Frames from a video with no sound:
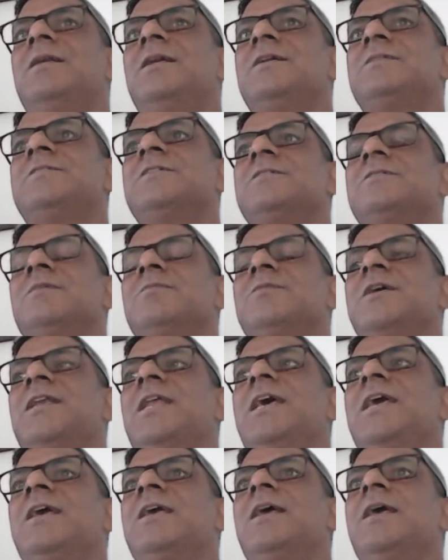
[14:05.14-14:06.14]
Let's say something
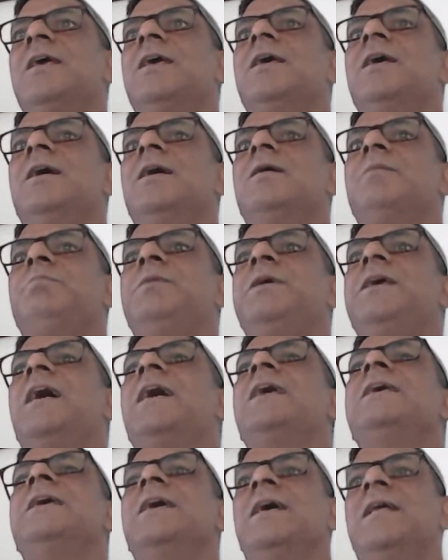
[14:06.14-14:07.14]
like
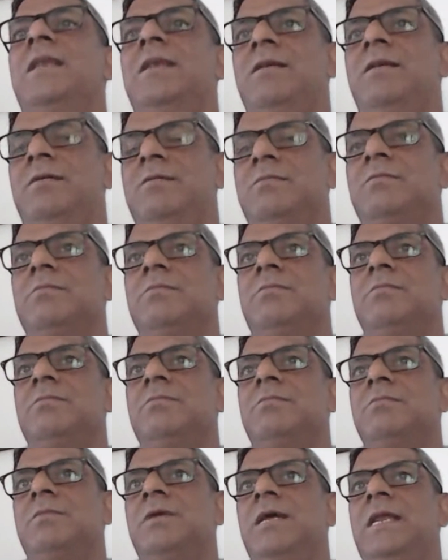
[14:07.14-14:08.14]
PIEL,
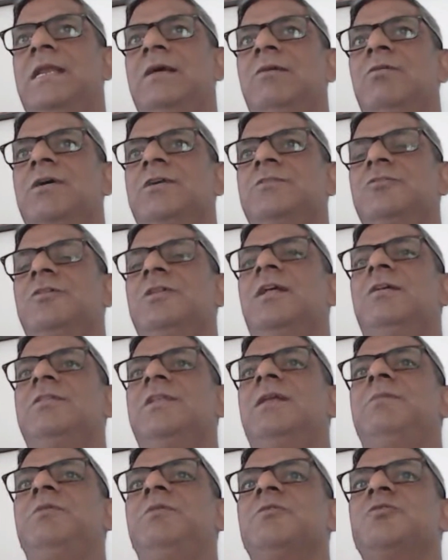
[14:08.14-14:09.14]
LAY. So now
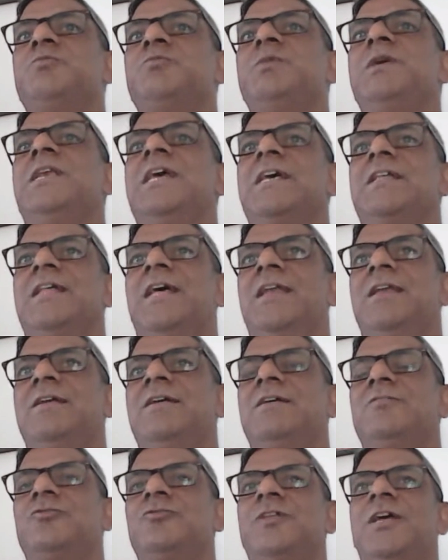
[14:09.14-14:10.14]
that becomes PLA then.
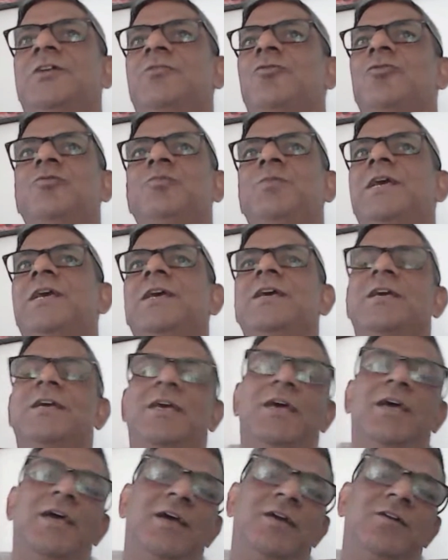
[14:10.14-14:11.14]
So that won't be
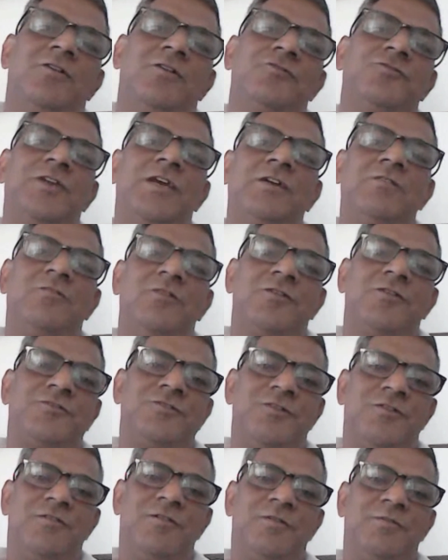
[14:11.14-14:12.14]
a consonant
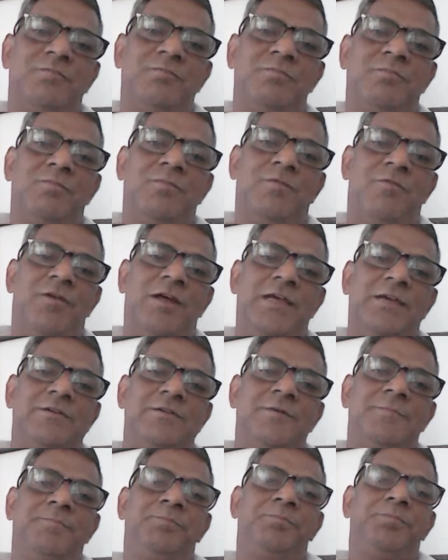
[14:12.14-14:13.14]
cluster.
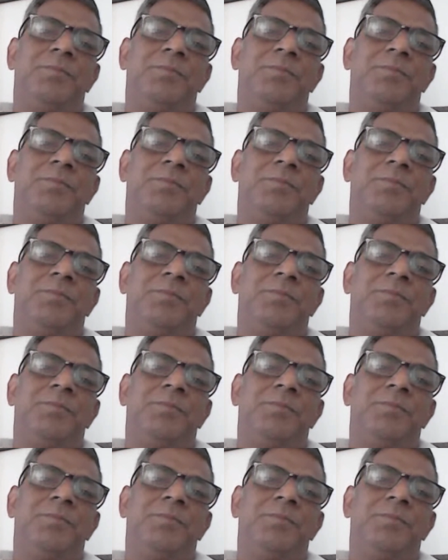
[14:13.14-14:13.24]
Right.